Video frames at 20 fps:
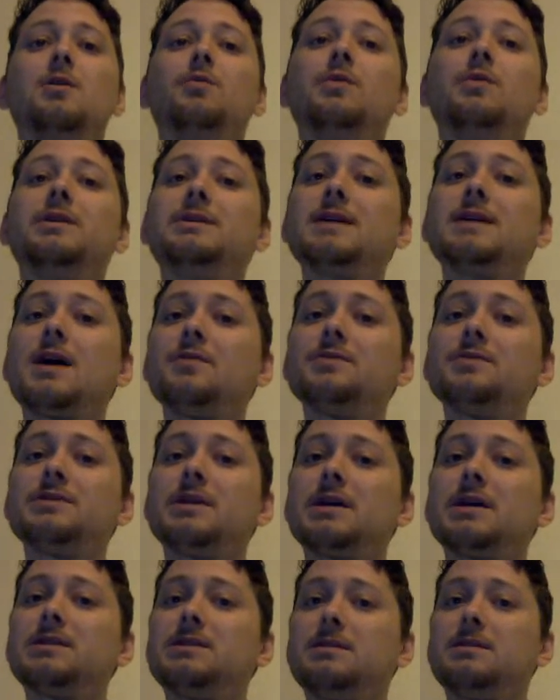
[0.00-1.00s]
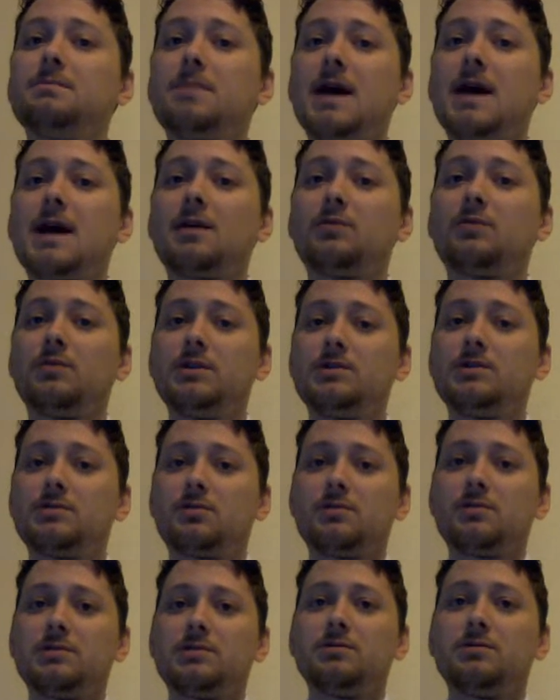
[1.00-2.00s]
When downsizing, Pac
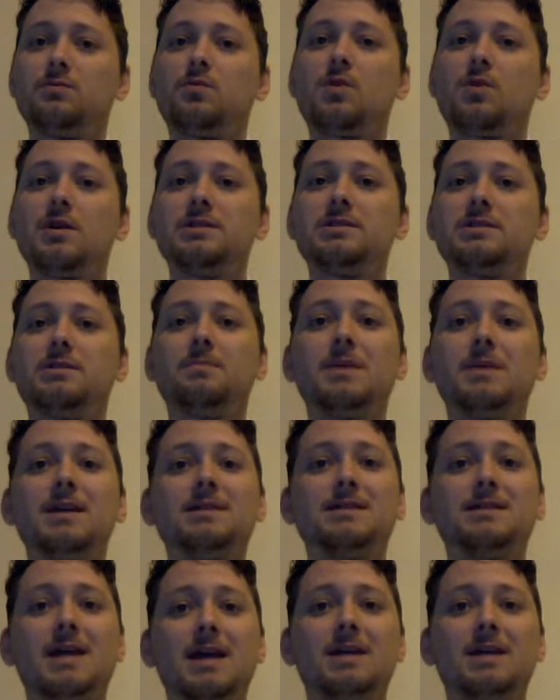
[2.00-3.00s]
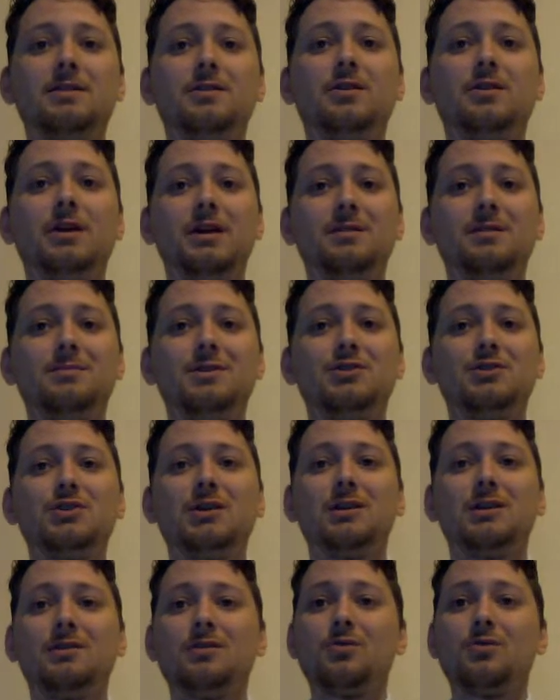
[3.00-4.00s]
Resources wants to maintain their image
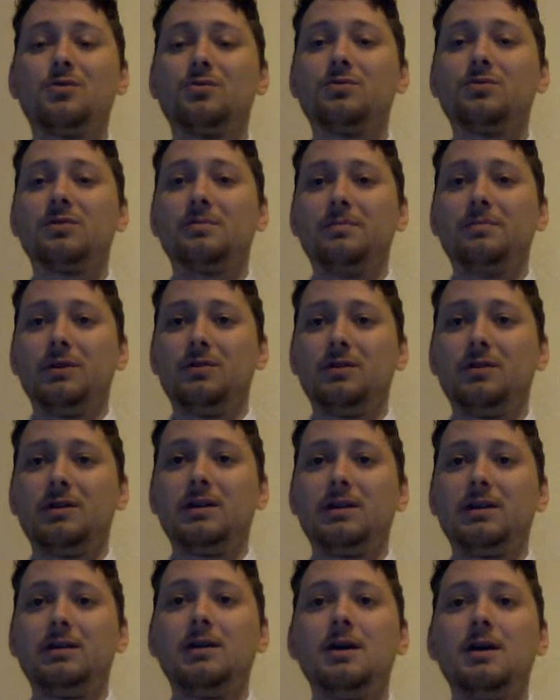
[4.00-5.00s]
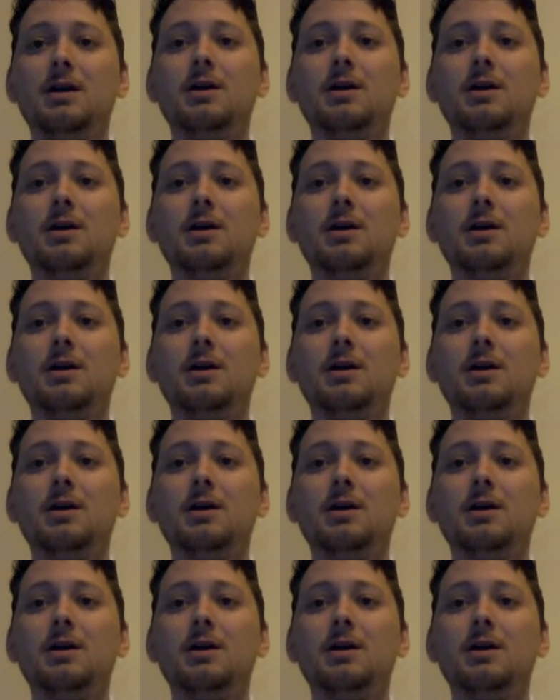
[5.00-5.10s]
in local community.